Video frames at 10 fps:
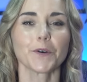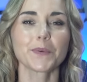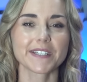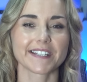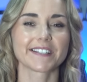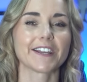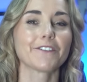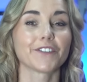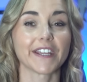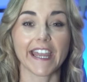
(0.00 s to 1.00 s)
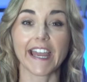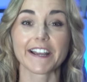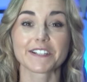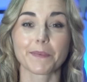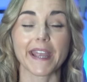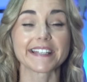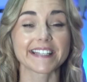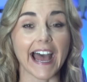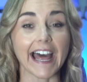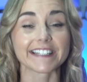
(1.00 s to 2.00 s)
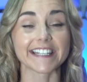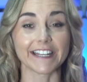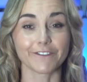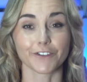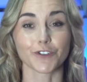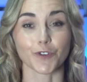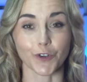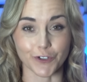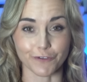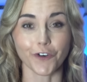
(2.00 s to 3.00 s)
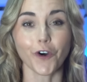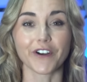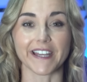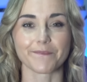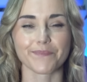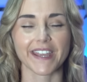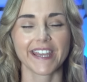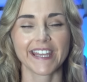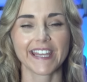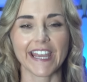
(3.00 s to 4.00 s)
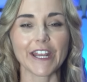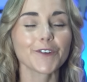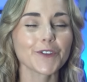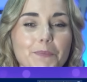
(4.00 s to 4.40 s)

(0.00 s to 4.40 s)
persisting for the AI space and infrastructure for it. In other